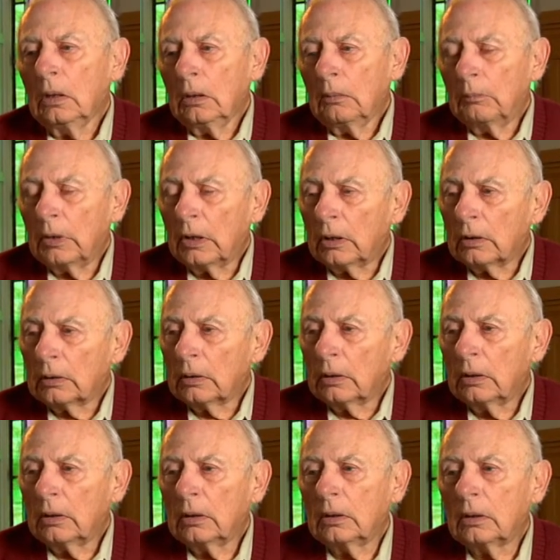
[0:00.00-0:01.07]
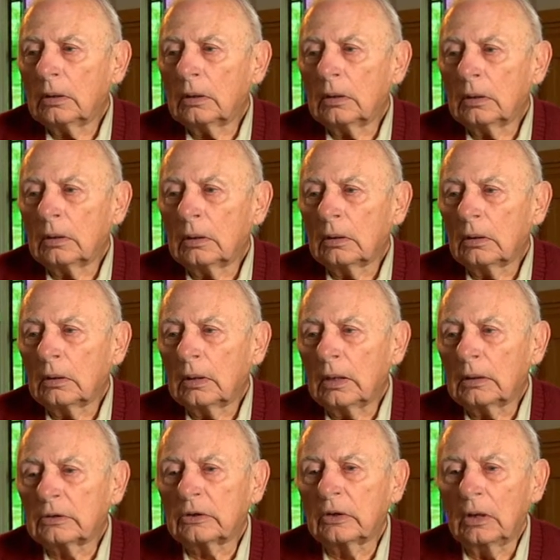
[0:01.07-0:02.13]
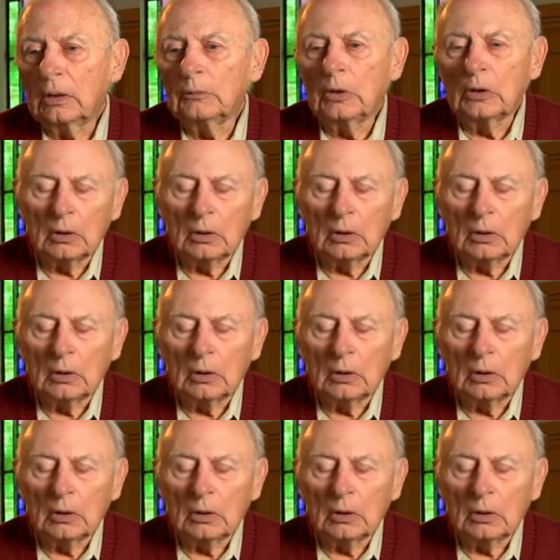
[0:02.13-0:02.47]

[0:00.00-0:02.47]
But as time went